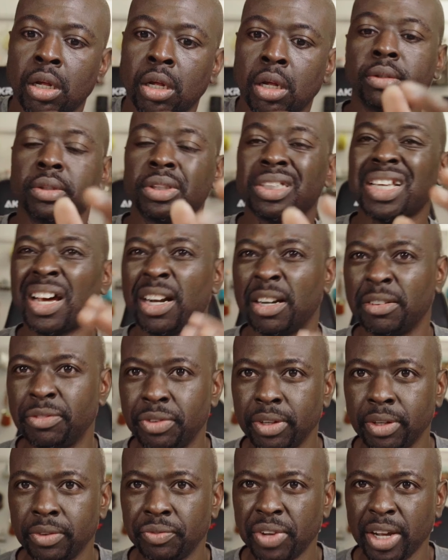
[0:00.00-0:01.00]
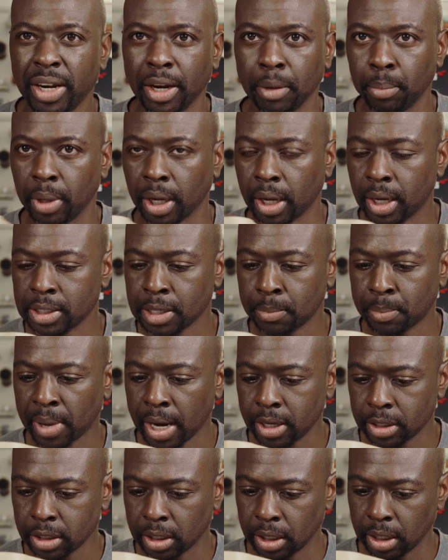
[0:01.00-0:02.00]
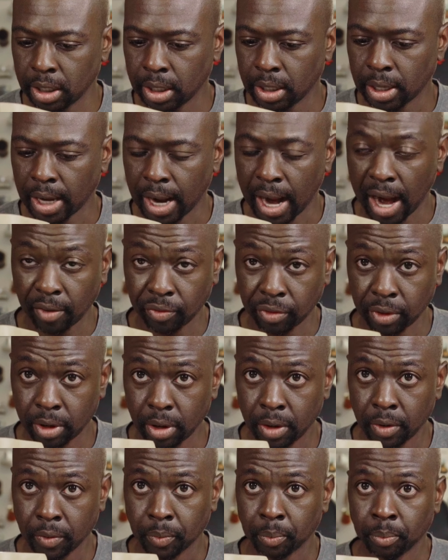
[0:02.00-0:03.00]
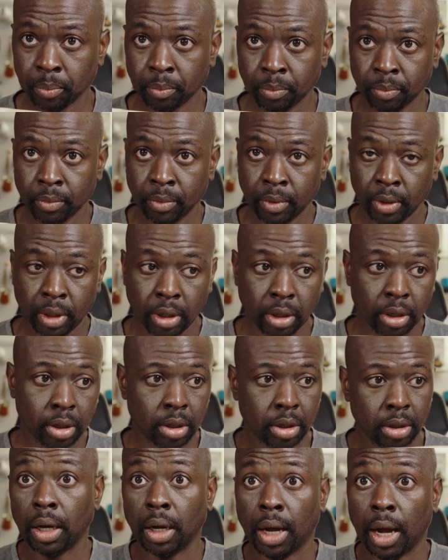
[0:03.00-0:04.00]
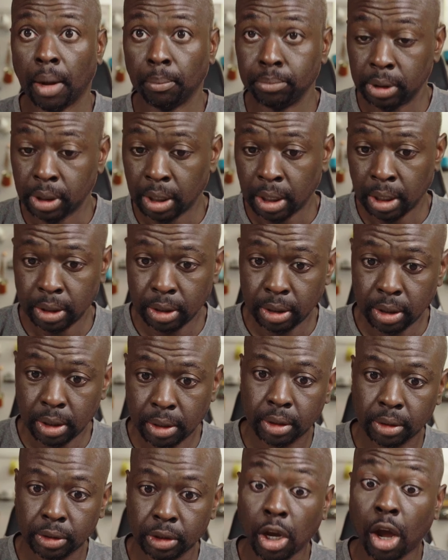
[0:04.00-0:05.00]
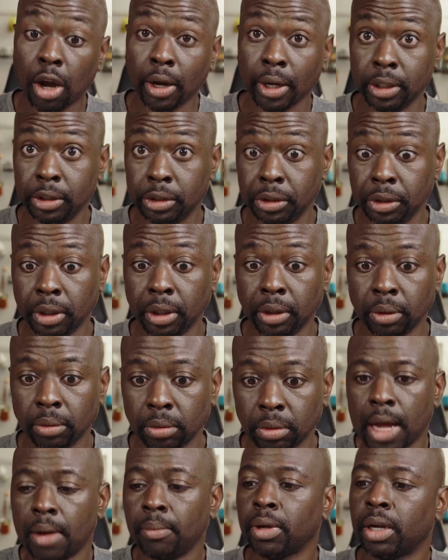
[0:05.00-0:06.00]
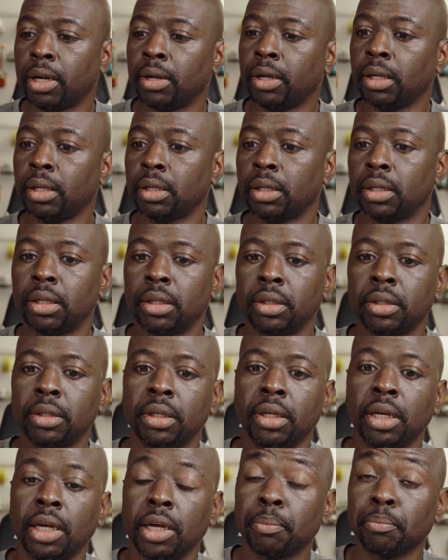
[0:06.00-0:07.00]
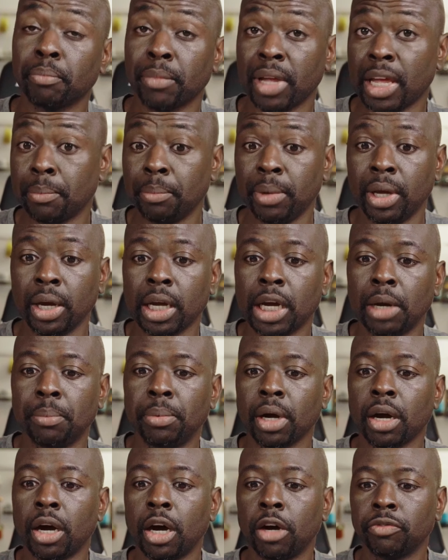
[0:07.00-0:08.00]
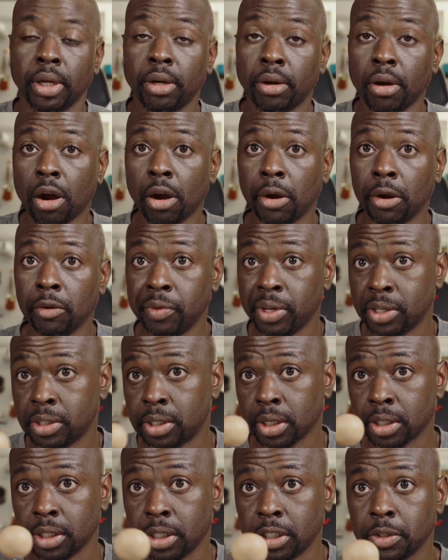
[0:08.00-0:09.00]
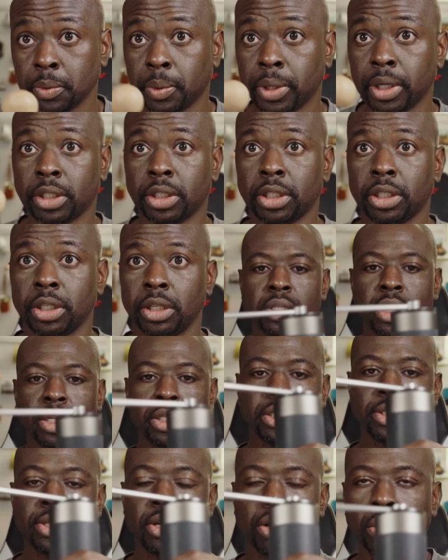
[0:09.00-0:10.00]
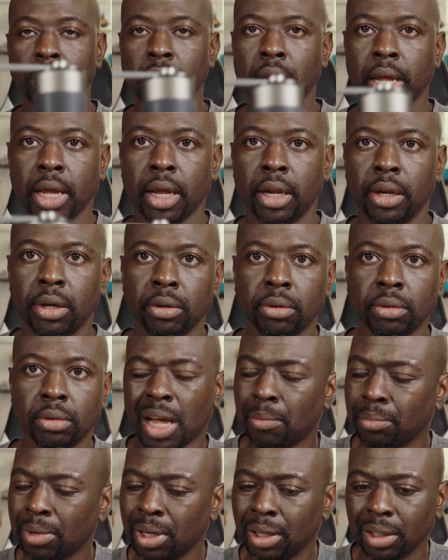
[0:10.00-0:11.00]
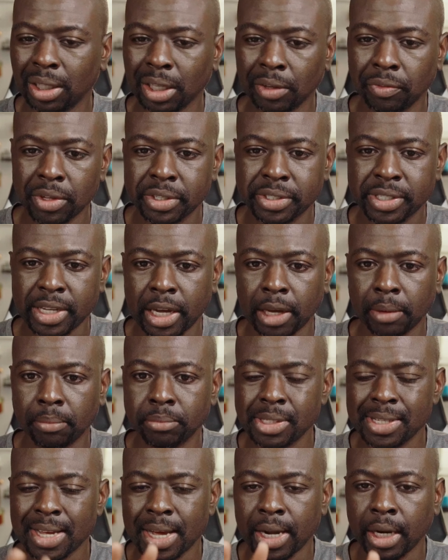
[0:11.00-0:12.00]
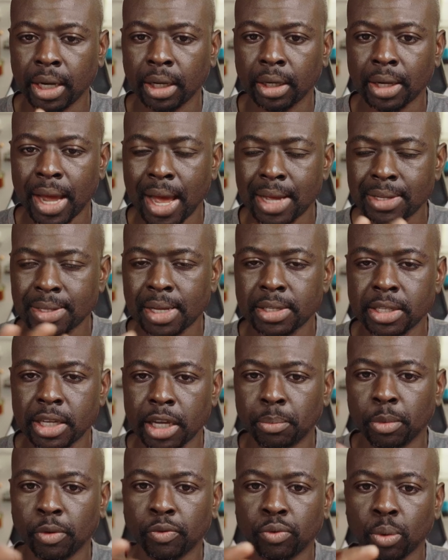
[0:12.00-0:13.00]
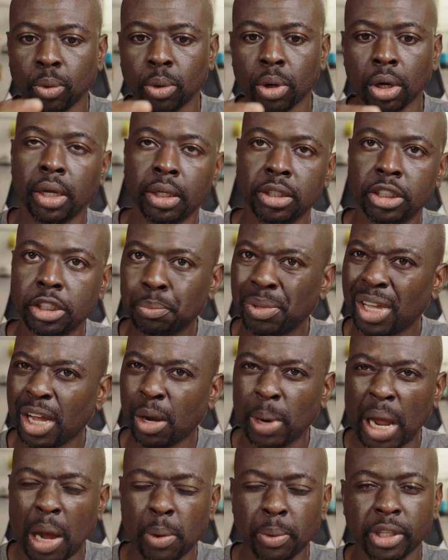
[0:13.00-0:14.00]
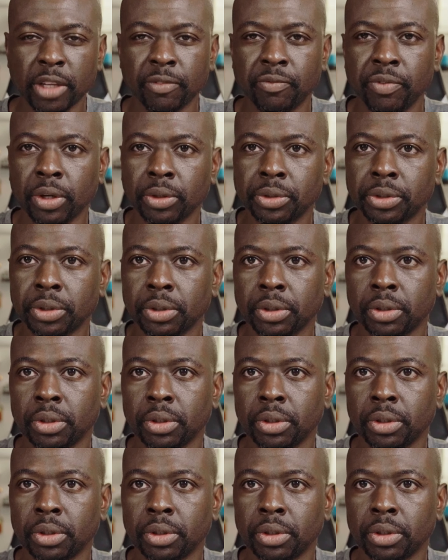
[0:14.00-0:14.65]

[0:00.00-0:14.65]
It's kind of fitting because I'm actually, after I'm done talking to you, I'm gonna make me a cup of coffee on the Harvey V60 switch. So just hold the handle. I'm going to leave the same setting as I said before and just play around with the filter.